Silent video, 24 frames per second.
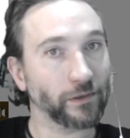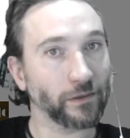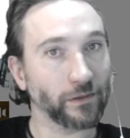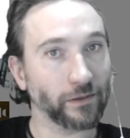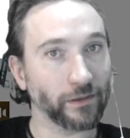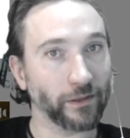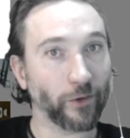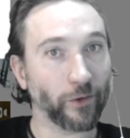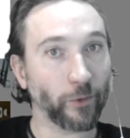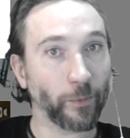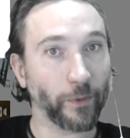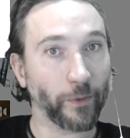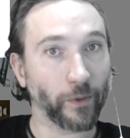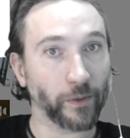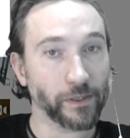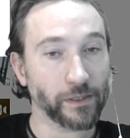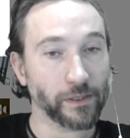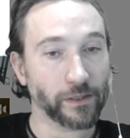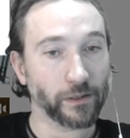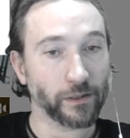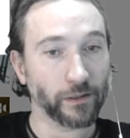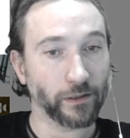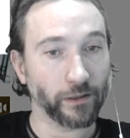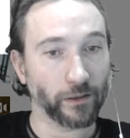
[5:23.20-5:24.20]
Let's be
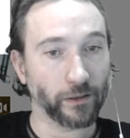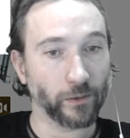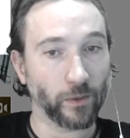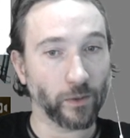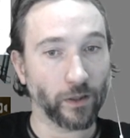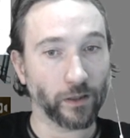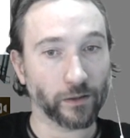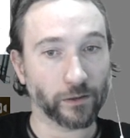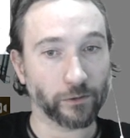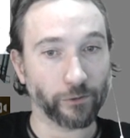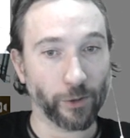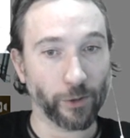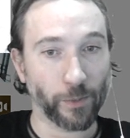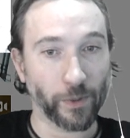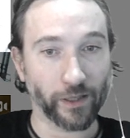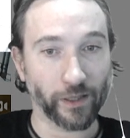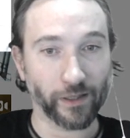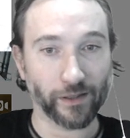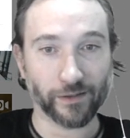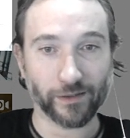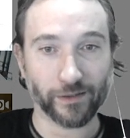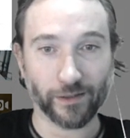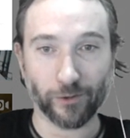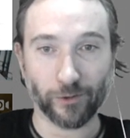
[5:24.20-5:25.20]
honest, a little while to repay
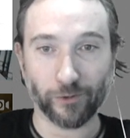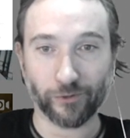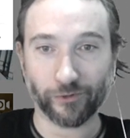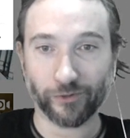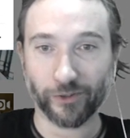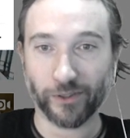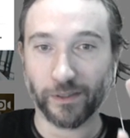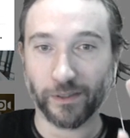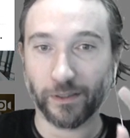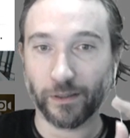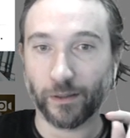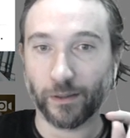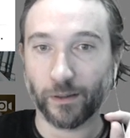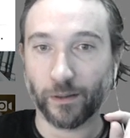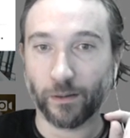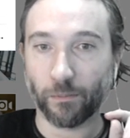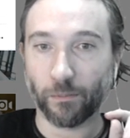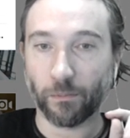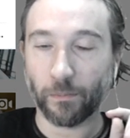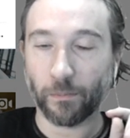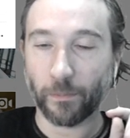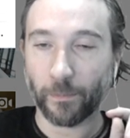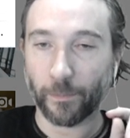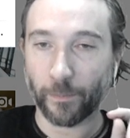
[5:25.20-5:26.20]
itself.
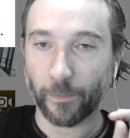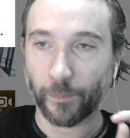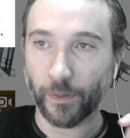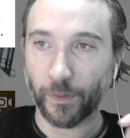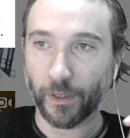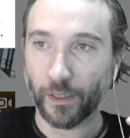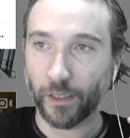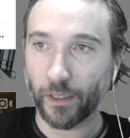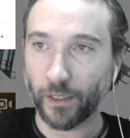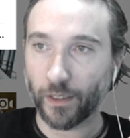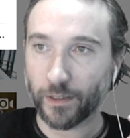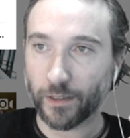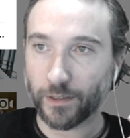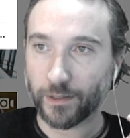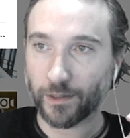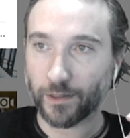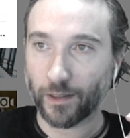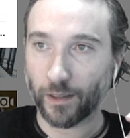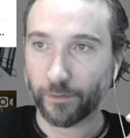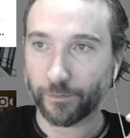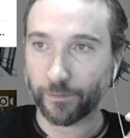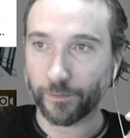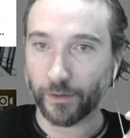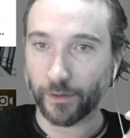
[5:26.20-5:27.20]
But it's
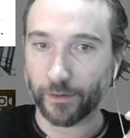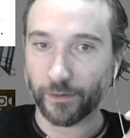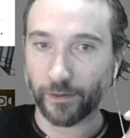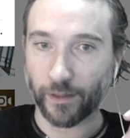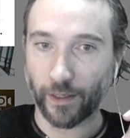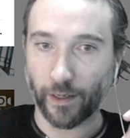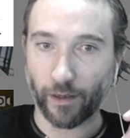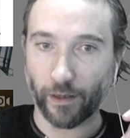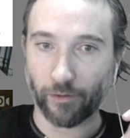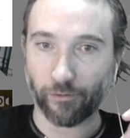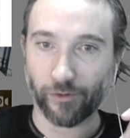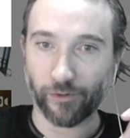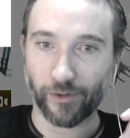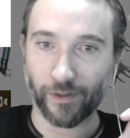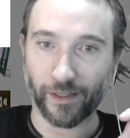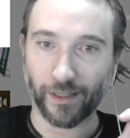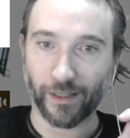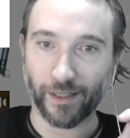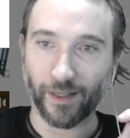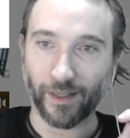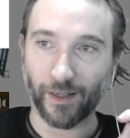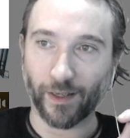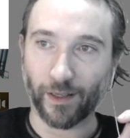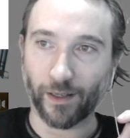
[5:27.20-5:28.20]
kind of fun to have.
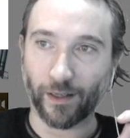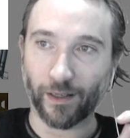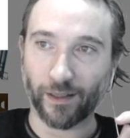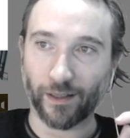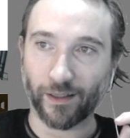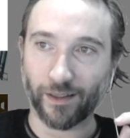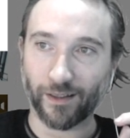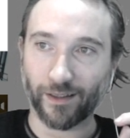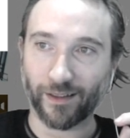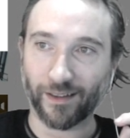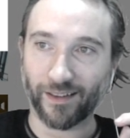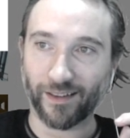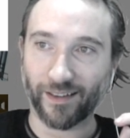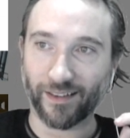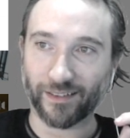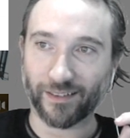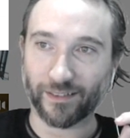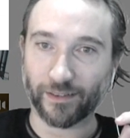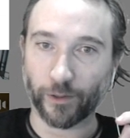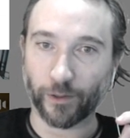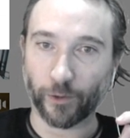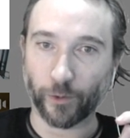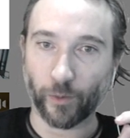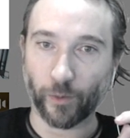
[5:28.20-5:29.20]

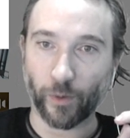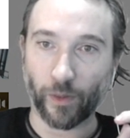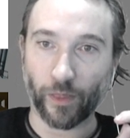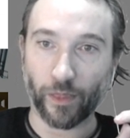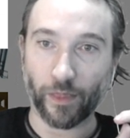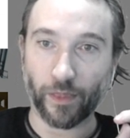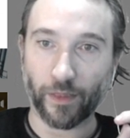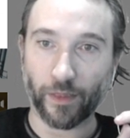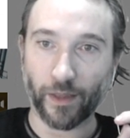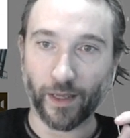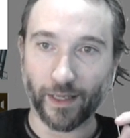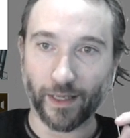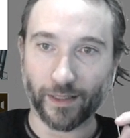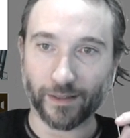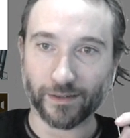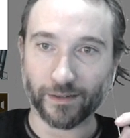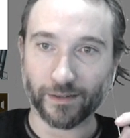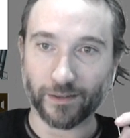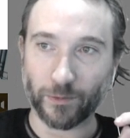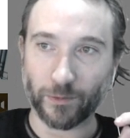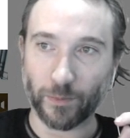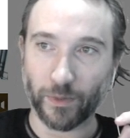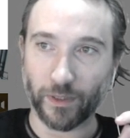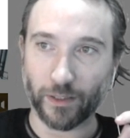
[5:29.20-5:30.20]
So that
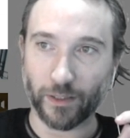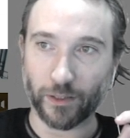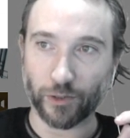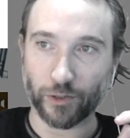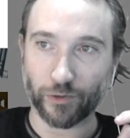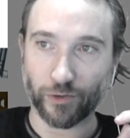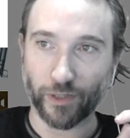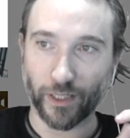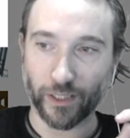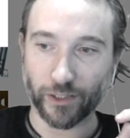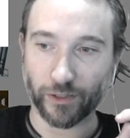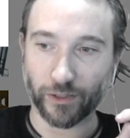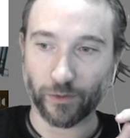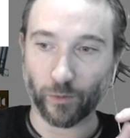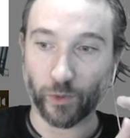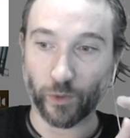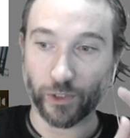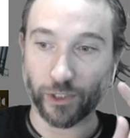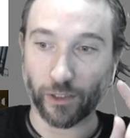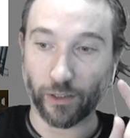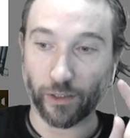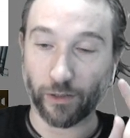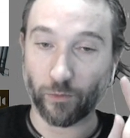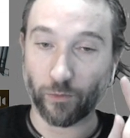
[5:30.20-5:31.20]
has been a distraction,
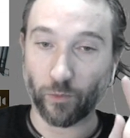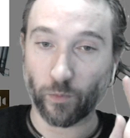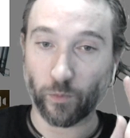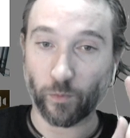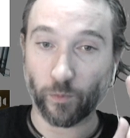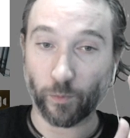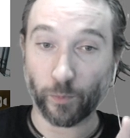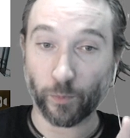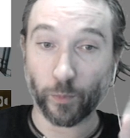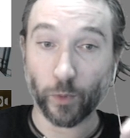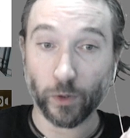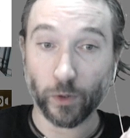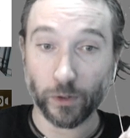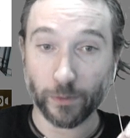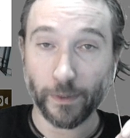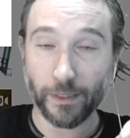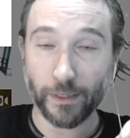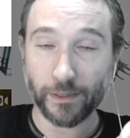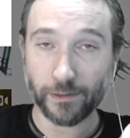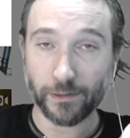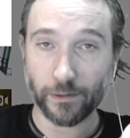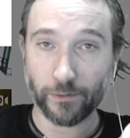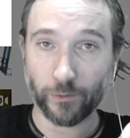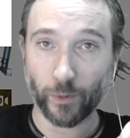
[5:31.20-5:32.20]
which I've pulled
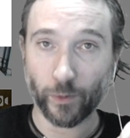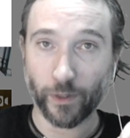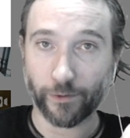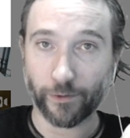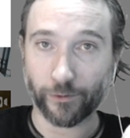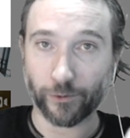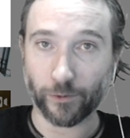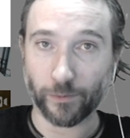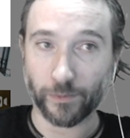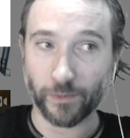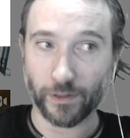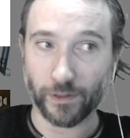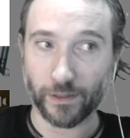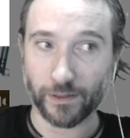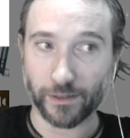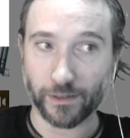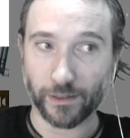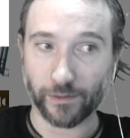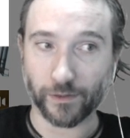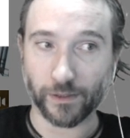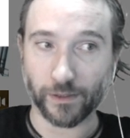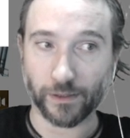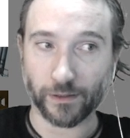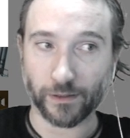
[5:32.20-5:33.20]
myself away from this
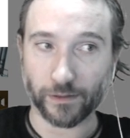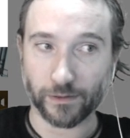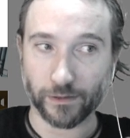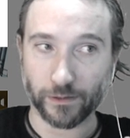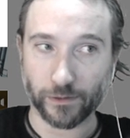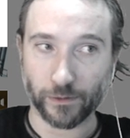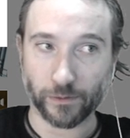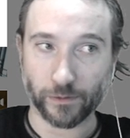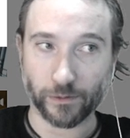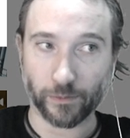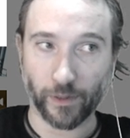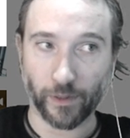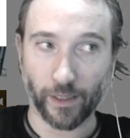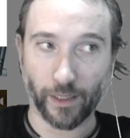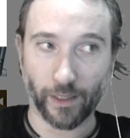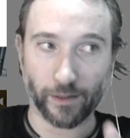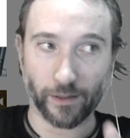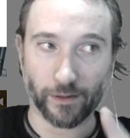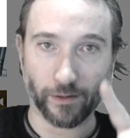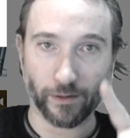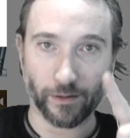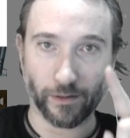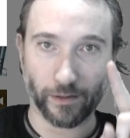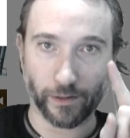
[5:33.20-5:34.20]
evening to do some
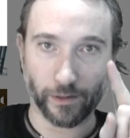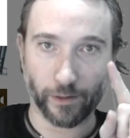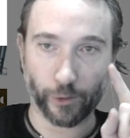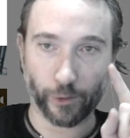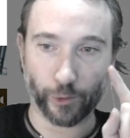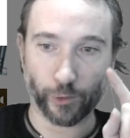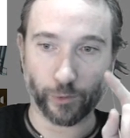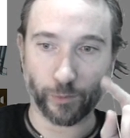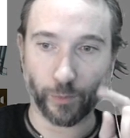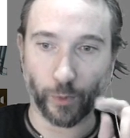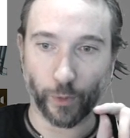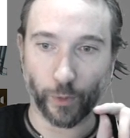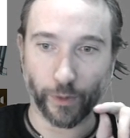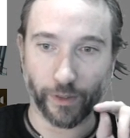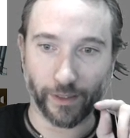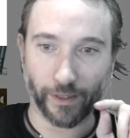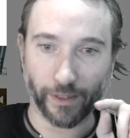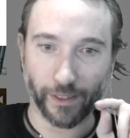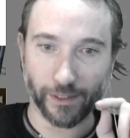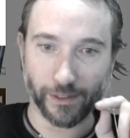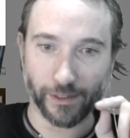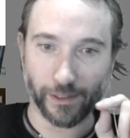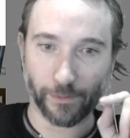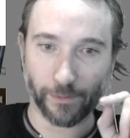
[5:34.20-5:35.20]
CAD like a good boy and
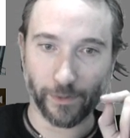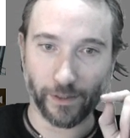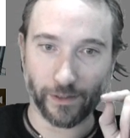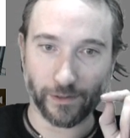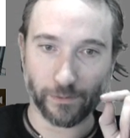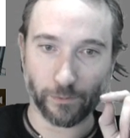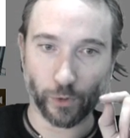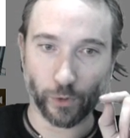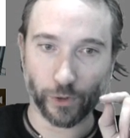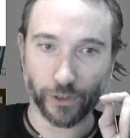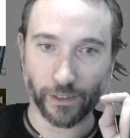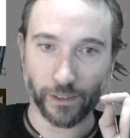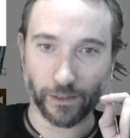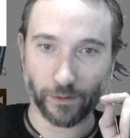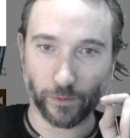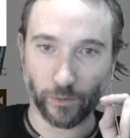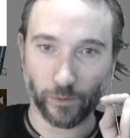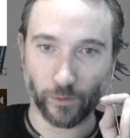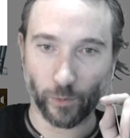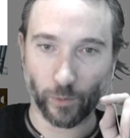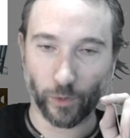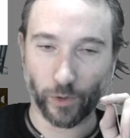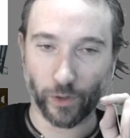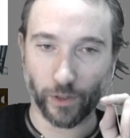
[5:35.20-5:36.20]
actually make some project
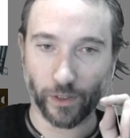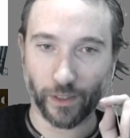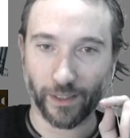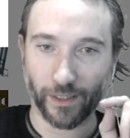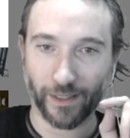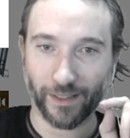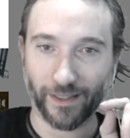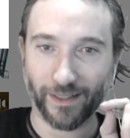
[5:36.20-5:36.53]
work.